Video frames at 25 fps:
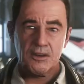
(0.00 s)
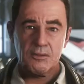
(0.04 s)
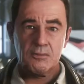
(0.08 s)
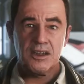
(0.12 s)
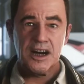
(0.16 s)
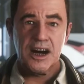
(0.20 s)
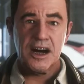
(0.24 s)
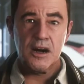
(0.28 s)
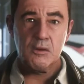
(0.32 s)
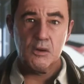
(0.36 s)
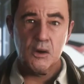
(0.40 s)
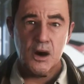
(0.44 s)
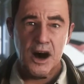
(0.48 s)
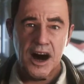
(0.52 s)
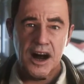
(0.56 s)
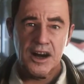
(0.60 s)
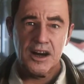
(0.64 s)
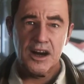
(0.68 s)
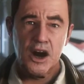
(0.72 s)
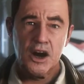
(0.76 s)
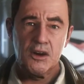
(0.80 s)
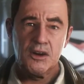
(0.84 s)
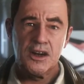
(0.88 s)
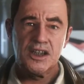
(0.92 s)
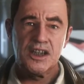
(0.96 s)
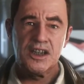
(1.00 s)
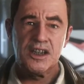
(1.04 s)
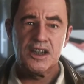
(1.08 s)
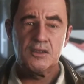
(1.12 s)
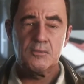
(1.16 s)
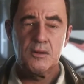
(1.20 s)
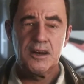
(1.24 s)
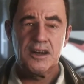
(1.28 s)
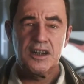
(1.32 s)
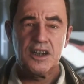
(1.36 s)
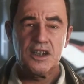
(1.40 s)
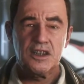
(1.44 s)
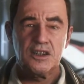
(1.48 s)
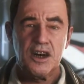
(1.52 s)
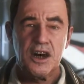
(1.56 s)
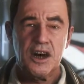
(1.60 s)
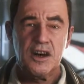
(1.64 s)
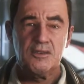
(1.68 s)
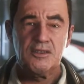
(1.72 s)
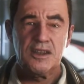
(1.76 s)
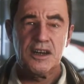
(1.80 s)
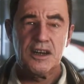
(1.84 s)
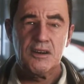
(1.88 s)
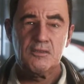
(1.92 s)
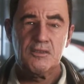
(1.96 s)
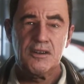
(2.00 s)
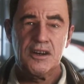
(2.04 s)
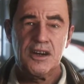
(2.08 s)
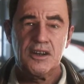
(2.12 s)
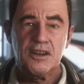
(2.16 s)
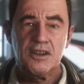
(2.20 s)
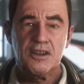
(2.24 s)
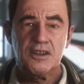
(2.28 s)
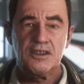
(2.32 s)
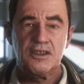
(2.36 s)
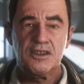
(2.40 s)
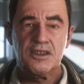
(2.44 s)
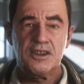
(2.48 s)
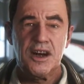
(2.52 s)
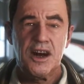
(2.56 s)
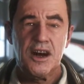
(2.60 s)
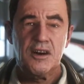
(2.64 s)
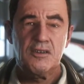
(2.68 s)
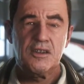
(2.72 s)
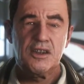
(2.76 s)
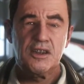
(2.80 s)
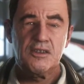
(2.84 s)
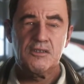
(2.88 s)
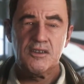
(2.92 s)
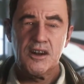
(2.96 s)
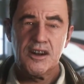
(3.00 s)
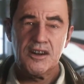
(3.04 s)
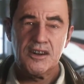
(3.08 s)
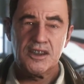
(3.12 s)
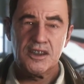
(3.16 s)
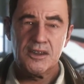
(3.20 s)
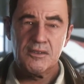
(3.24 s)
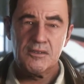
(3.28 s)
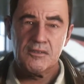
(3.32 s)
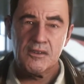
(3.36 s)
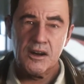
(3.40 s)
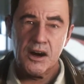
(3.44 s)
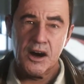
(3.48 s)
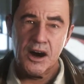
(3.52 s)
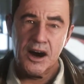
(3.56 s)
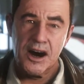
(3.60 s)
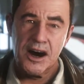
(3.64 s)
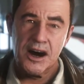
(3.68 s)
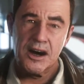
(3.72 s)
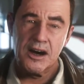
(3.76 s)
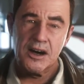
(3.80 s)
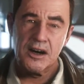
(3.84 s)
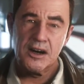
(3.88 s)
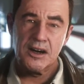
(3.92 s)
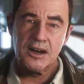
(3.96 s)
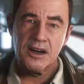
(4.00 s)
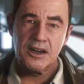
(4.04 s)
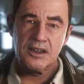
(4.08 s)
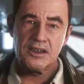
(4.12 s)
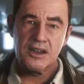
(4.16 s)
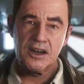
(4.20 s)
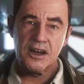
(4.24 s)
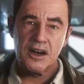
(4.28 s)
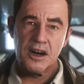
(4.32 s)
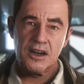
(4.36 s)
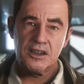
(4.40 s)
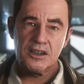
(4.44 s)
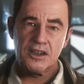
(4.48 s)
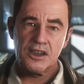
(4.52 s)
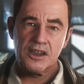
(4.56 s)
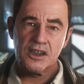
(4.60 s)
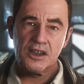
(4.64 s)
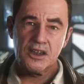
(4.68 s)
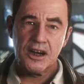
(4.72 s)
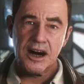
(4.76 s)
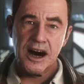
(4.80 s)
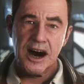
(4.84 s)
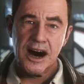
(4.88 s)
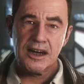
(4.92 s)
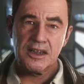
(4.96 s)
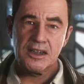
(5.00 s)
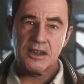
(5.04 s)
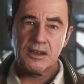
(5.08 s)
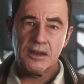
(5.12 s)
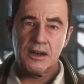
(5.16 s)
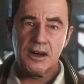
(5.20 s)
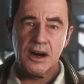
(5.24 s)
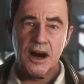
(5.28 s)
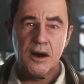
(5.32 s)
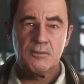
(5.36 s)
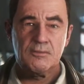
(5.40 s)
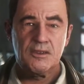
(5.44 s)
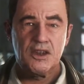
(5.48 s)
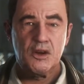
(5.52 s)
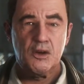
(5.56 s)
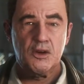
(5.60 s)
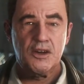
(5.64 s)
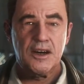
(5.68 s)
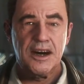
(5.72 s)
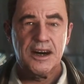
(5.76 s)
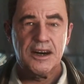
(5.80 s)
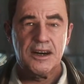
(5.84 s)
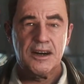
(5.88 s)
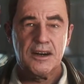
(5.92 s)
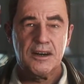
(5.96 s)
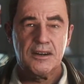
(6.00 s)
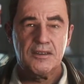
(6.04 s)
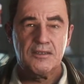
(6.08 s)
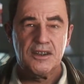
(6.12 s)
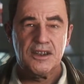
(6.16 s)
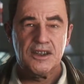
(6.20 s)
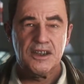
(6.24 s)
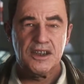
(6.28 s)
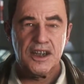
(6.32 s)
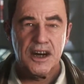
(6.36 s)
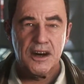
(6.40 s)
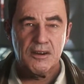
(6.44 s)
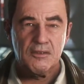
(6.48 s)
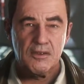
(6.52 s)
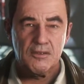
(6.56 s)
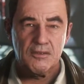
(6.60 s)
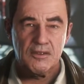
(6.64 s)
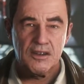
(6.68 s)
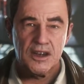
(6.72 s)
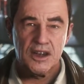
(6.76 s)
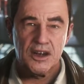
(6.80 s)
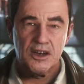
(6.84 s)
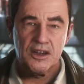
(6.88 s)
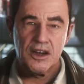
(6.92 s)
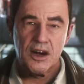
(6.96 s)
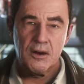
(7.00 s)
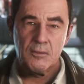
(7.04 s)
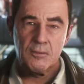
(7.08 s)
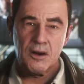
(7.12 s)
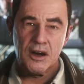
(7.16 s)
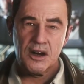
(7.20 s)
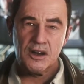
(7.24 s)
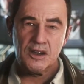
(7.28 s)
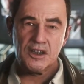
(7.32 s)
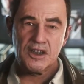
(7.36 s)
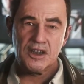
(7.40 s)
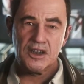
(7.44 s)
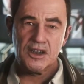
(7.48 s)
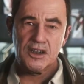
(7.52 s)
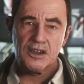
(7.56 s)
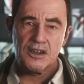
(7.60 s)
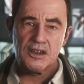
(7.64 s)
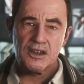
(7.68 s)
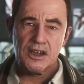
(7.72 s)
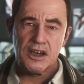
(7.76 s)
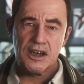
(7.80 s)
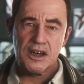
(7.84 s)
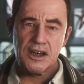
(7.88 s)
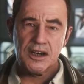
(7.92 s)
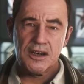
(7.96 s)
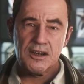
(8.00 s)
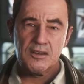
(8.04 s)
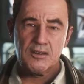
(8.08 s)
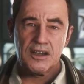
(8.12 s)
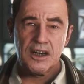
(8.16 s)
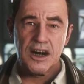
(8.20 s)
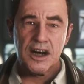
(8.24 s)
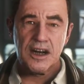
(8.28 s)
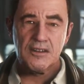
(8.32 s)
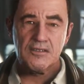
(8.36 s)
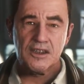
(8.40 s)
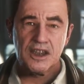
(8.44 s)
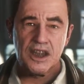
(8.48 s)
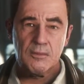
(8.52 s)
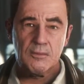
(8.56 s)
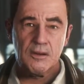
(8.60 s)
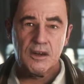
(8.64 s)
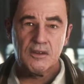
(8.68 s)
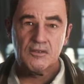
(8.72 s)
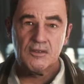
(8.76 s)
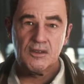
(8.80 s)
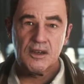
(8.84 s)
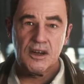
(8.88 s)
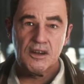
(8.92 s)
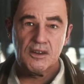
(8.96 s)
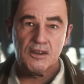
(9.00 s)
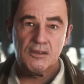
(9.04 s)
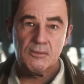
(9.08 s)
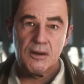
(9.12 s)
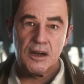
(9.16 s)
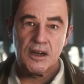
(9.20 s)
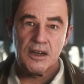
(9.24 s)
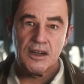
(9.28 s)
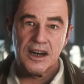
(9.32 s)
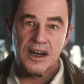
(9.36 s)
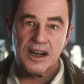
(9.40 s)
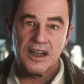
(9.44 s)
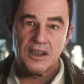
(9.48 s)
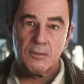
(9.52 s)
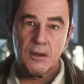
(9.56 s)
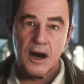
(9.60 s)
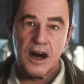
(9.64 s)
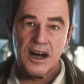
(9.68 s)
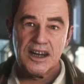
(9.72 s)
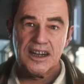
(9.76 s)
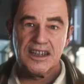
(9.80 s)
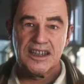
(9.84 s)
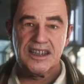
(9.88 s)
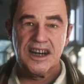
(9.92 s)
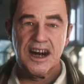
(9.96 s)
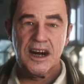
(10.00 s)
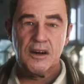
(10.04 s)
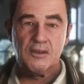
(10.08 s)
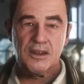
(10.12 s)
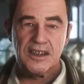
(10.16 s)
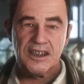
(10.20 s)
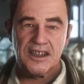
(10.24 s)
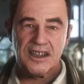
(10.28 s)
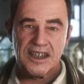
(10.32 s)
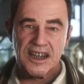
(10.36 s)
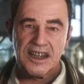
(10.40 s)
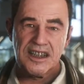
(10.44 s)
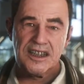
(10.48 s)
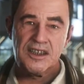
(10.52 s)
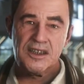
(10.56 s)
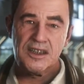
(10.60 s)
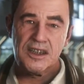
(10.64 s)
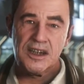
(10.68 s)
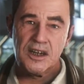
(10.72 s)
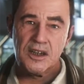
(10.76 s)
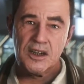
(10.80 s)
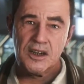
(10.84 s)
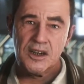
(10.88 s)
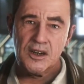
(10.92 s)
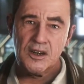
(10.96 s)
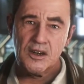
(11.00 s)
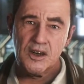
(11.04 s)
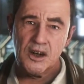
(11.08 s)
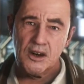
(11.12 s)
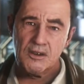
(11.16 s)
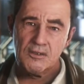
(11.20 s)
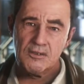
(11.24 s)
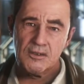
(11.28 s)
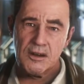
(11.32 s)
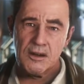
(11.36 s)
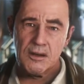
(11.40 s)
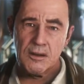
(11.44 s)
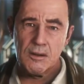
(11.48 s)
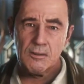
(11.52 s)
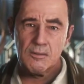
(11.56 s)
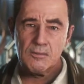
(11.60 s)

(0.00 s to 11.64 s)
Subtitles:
From day one, Origin has been crafting vehicles that are as fun to fly as they are to look at. I'm talking the stuff of locker posters. The kind of ship that few middle-aged pilots can resist the allure of.